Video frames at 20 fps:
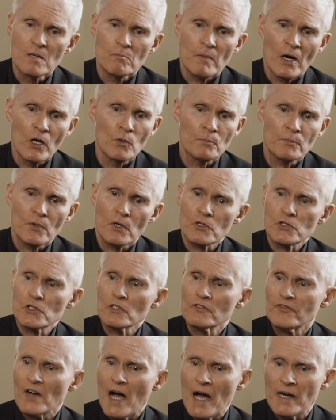My own
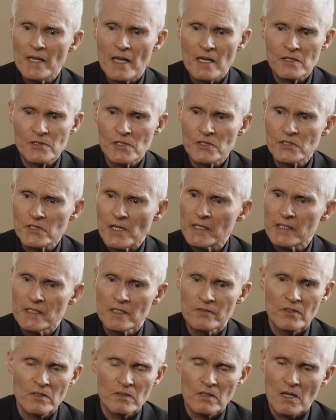personal finances, I
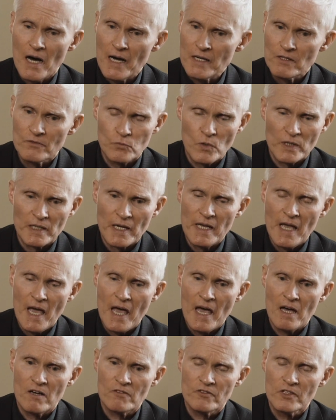give a lot of what I
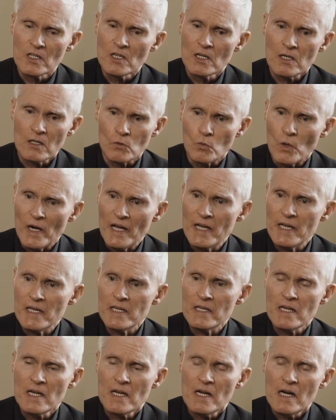have away